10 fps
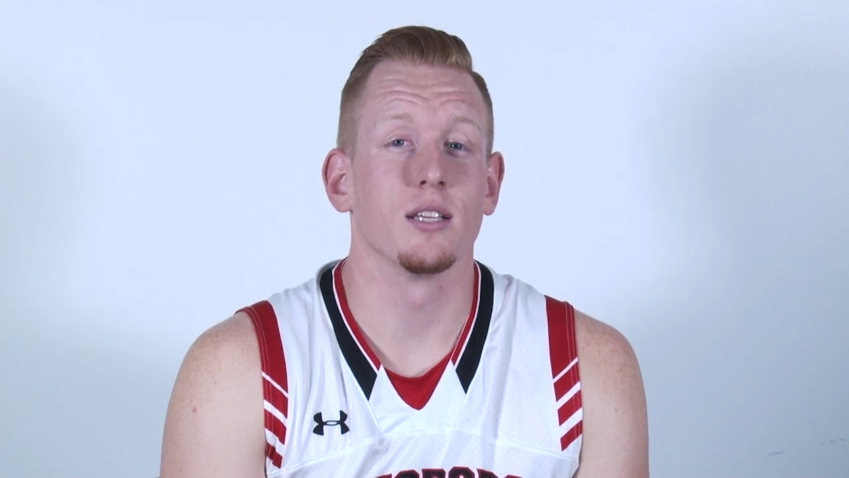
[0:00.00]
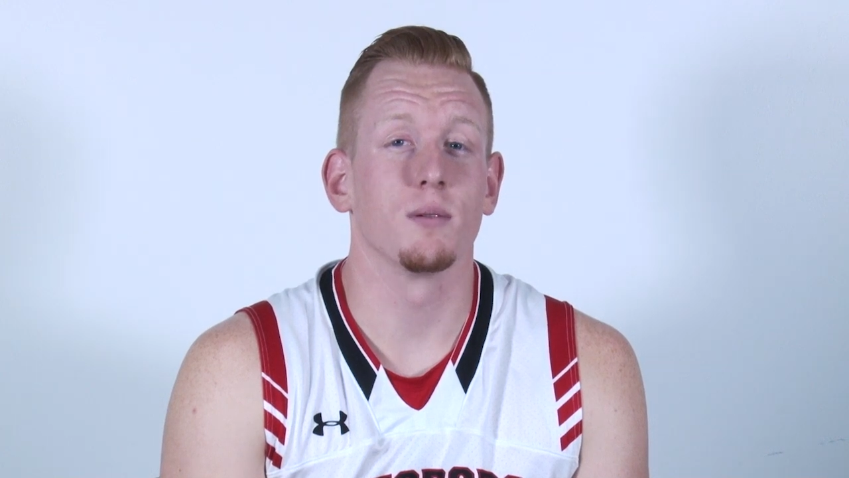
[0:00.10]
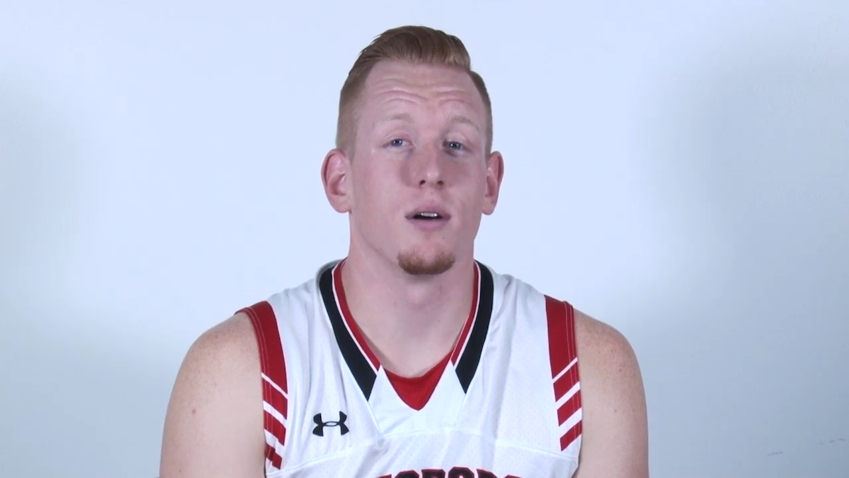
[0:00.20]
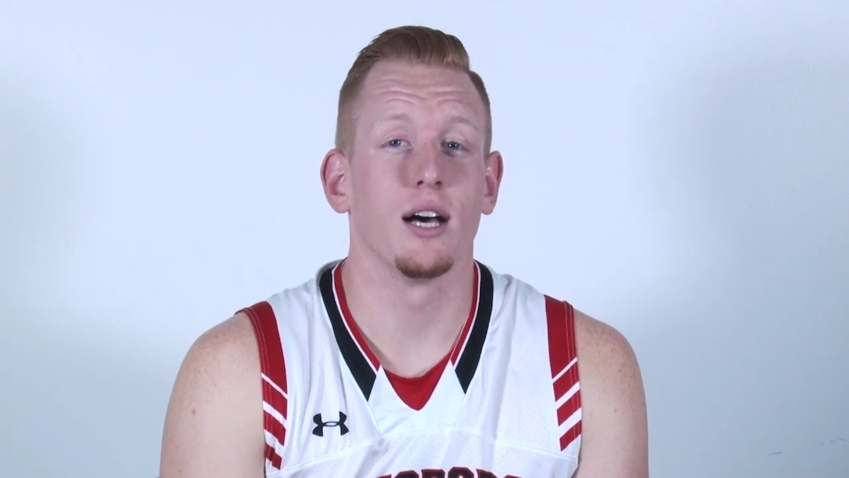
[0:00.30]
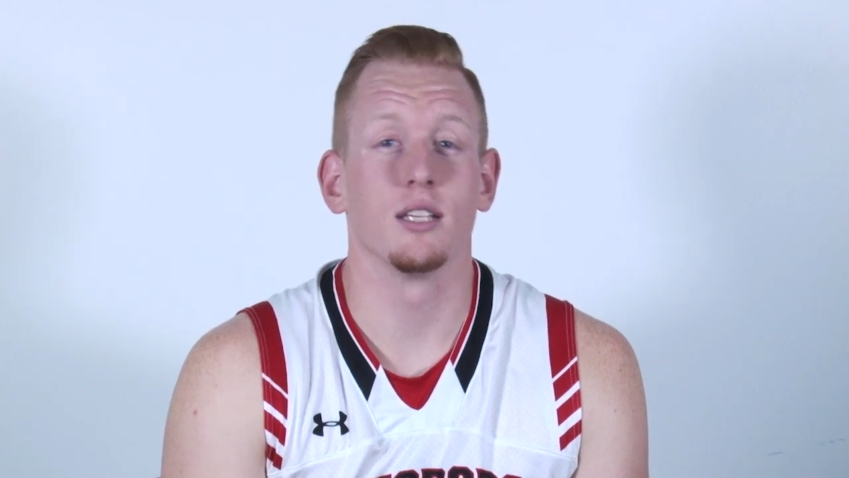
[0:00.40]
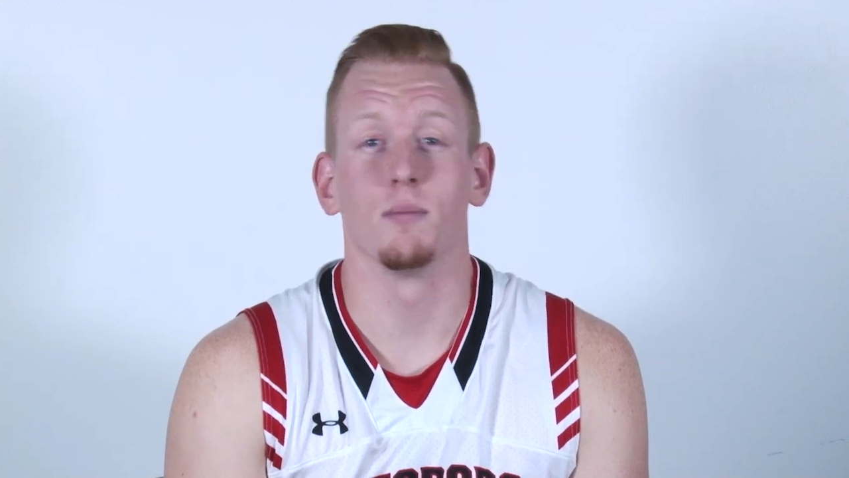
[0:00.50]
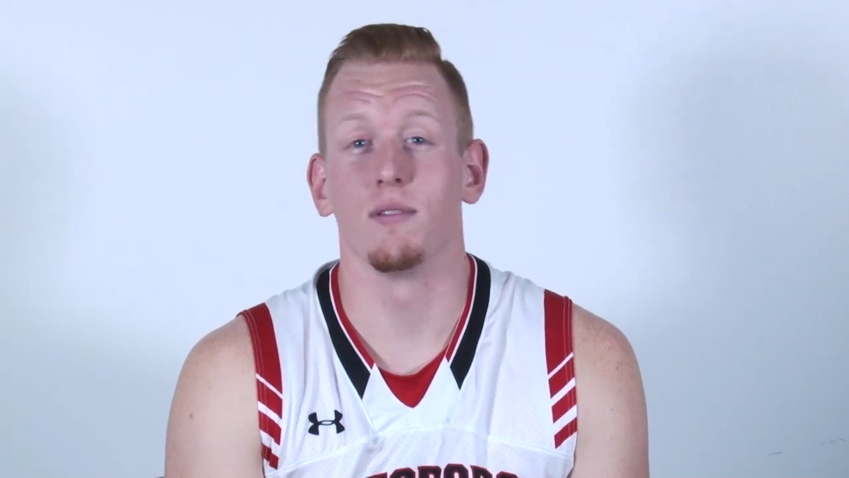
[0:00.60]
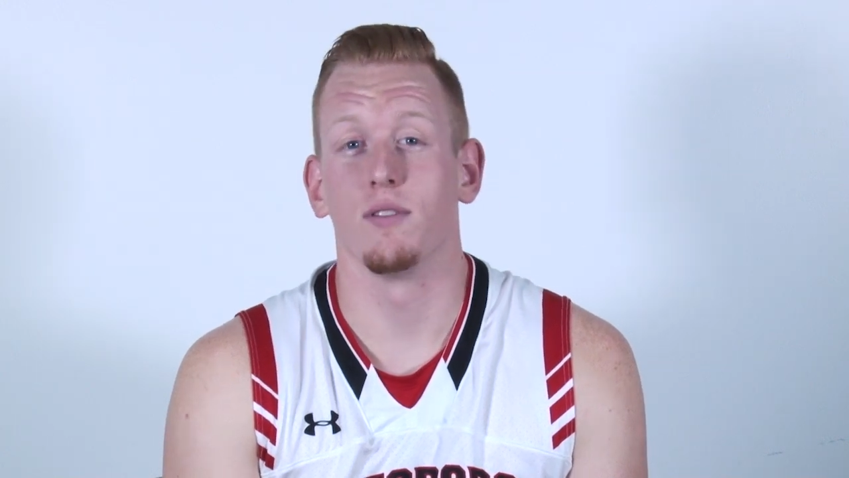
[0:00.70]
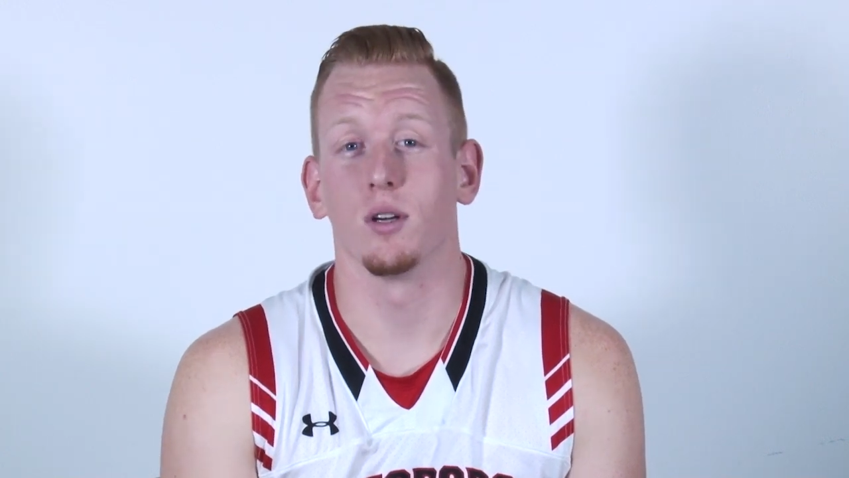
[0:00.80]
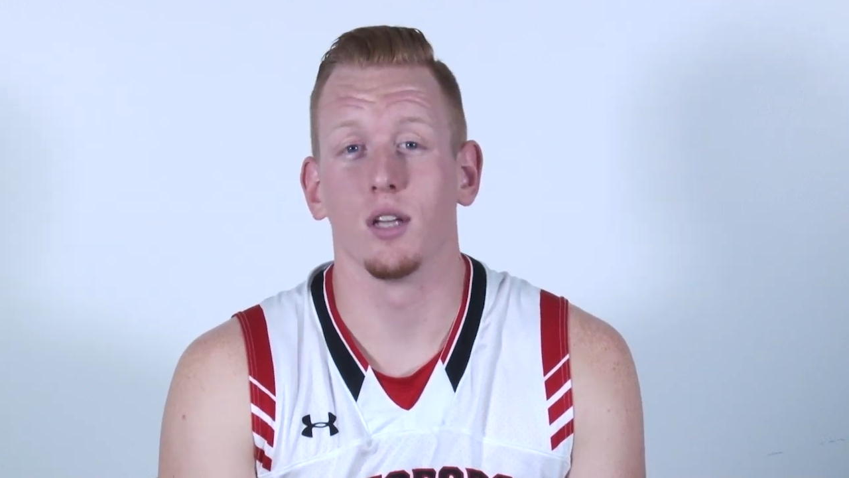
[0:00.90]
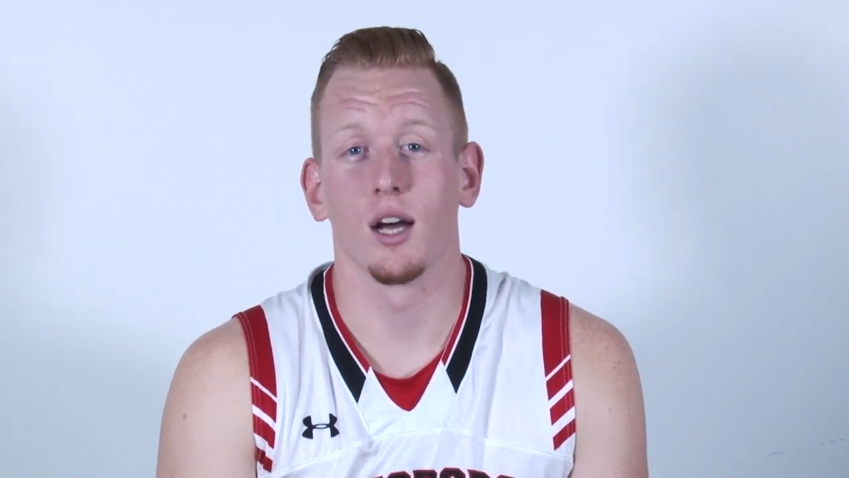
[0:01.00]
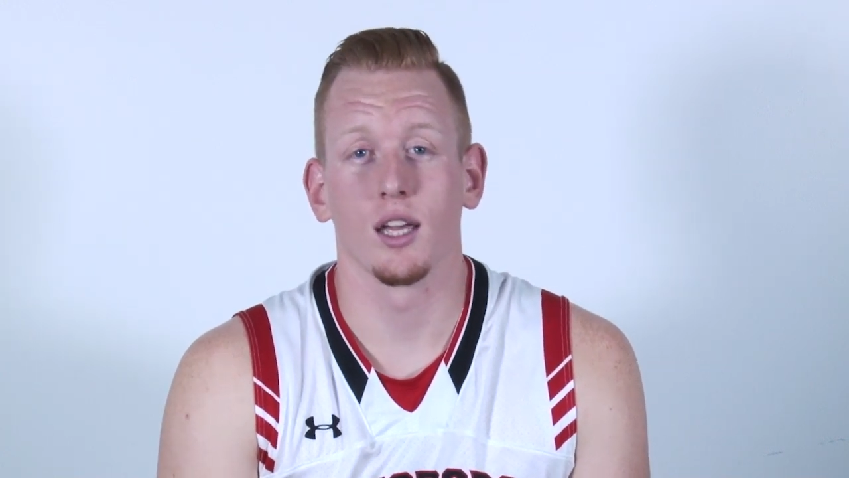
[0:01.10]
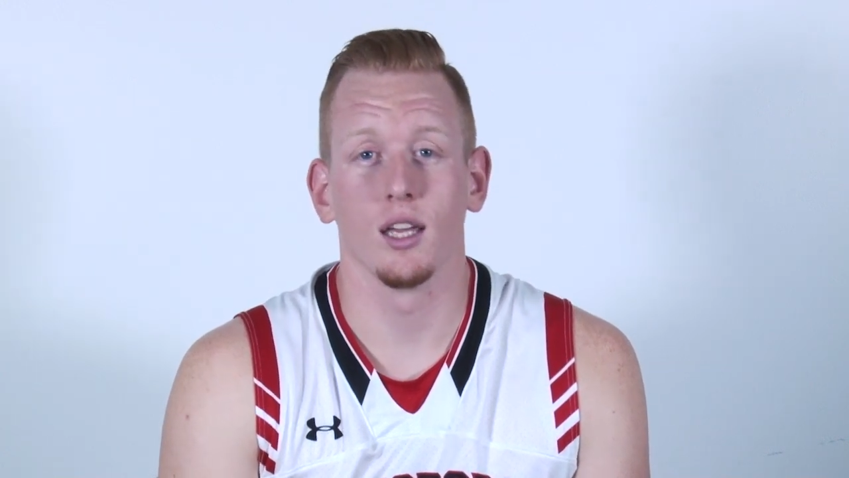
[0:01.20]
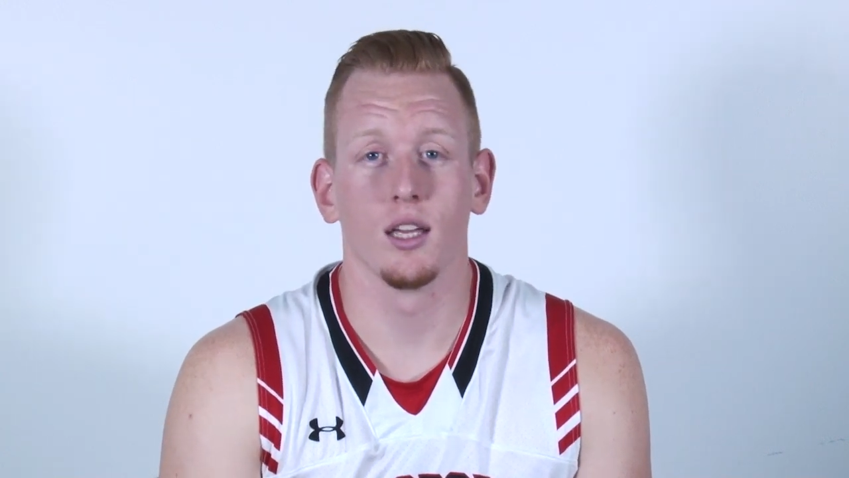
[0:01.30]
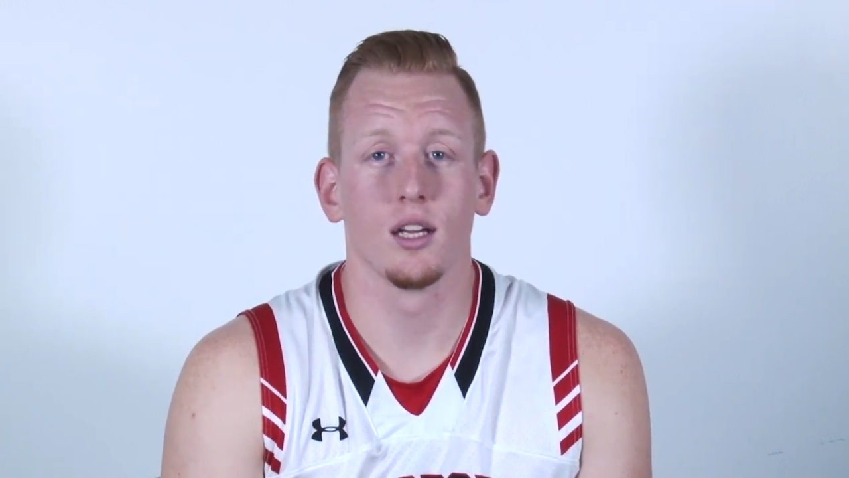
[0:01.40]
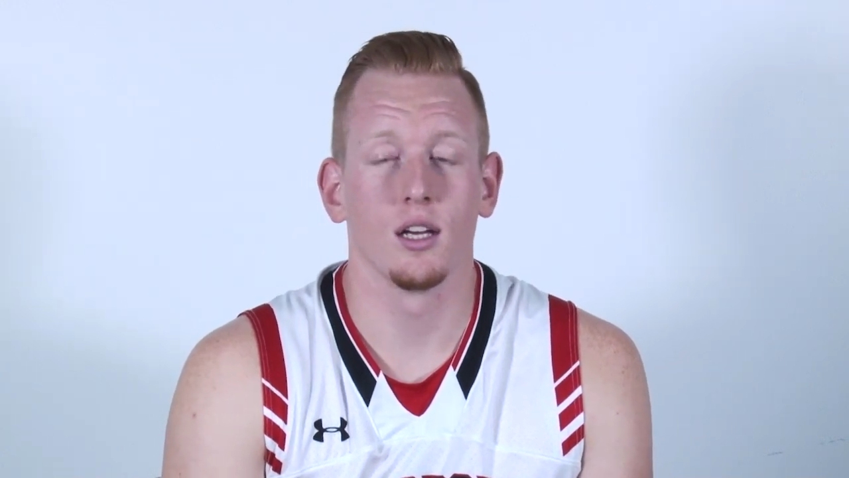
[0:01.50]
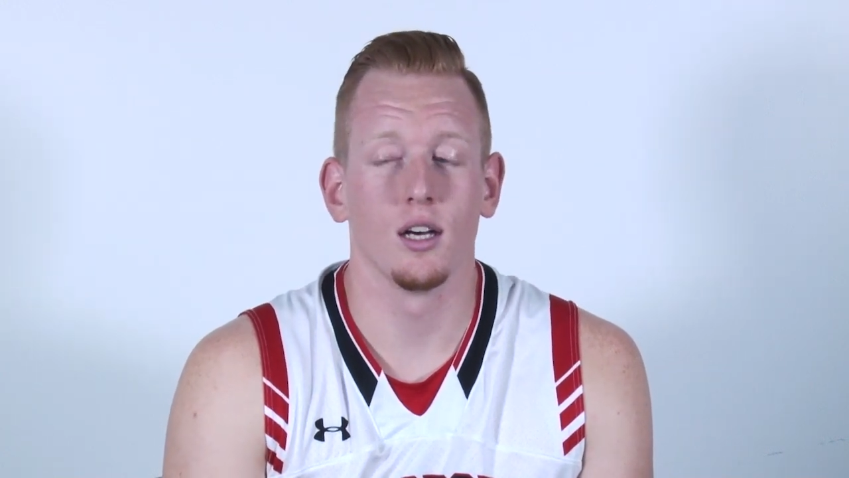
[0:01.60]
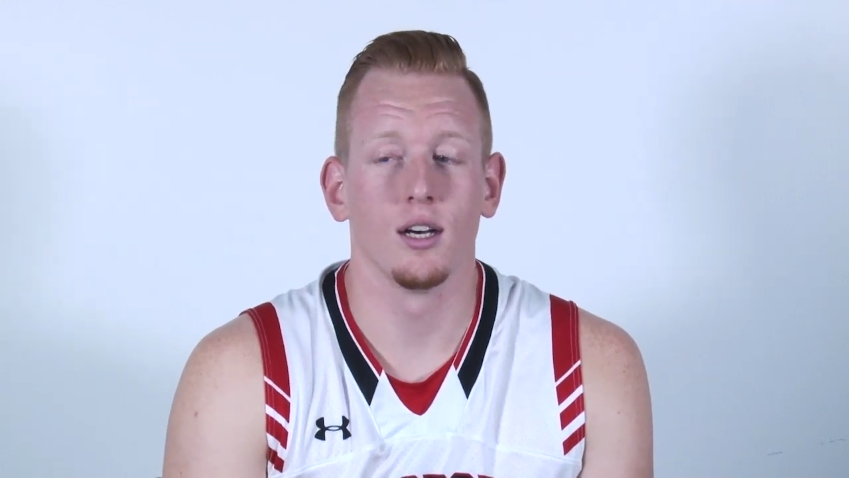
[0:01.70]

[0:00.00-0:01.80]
basketball has to be field hockey.